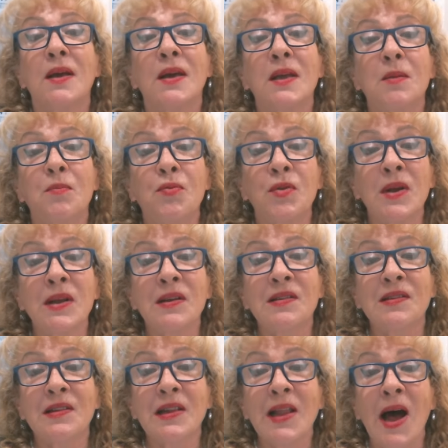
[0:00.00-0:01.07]
It
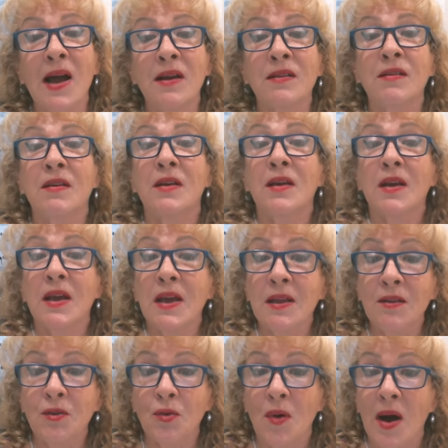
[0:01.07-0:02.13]
brings light
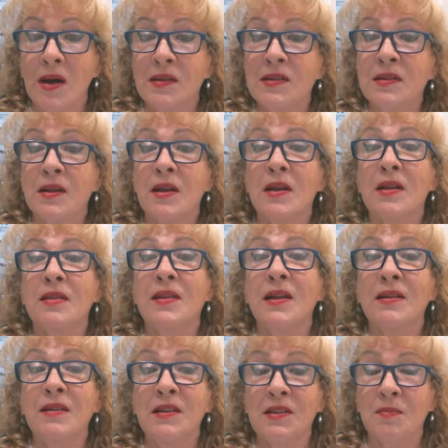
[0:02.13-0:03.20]
into us
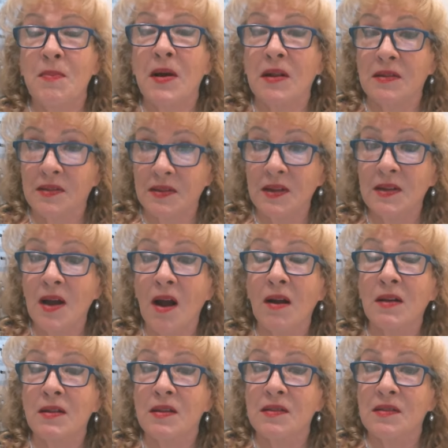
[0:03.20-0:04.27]
that dispels the
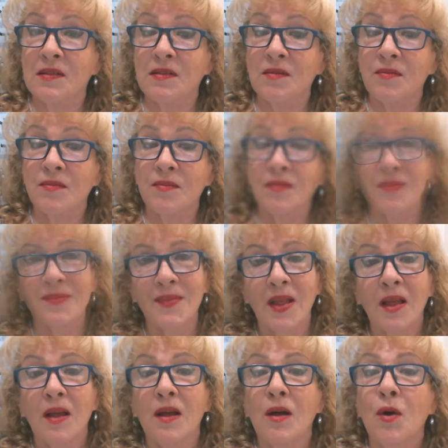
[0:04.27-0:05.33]
darkness.
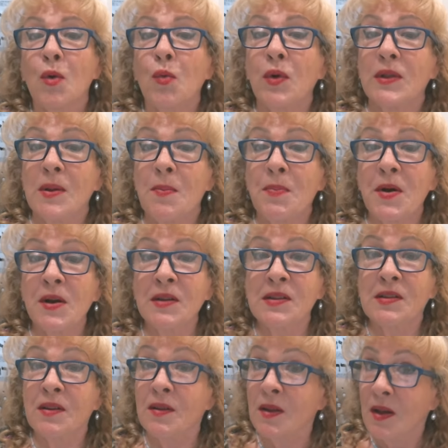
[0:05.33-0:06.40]
When a
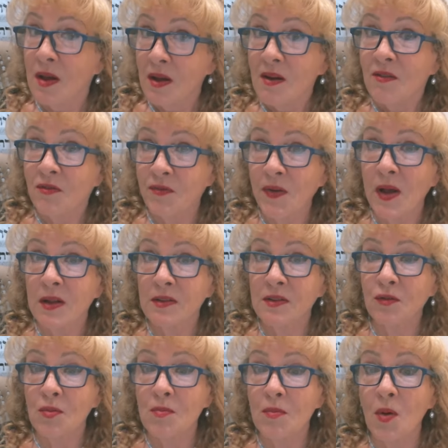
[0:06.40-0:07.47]
person fails
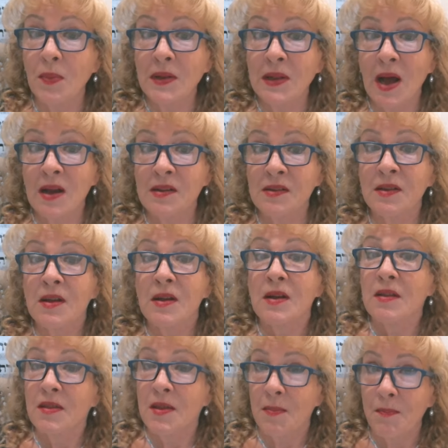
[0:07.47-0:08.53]
to mobilize
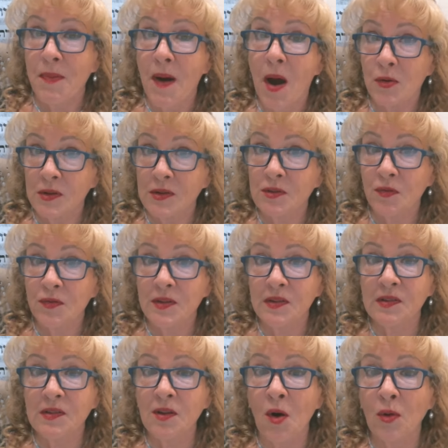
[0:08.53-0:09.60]
the powers of the
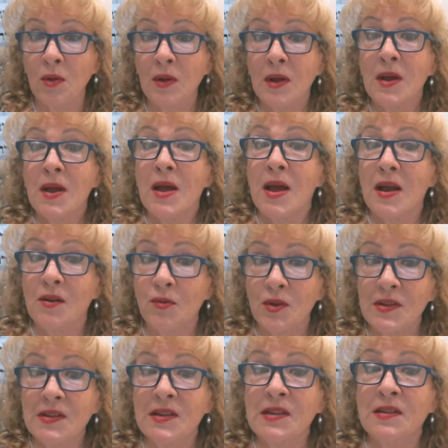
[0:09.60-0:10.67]
soul and
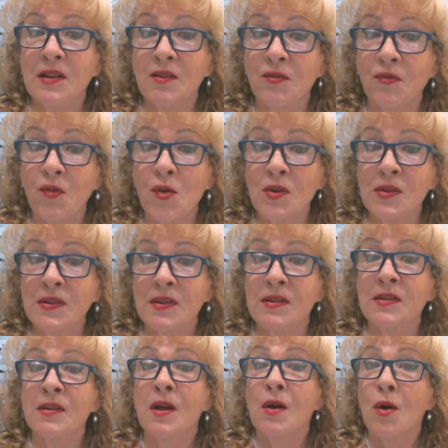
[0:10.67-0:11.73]
resistant
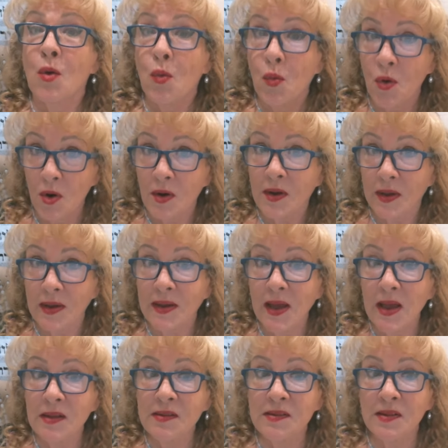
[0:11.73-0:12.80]
forces work
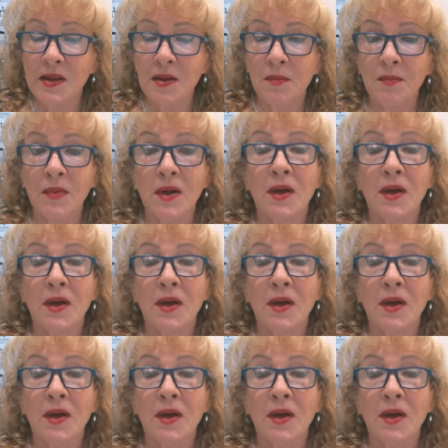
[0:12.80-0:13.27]
against him,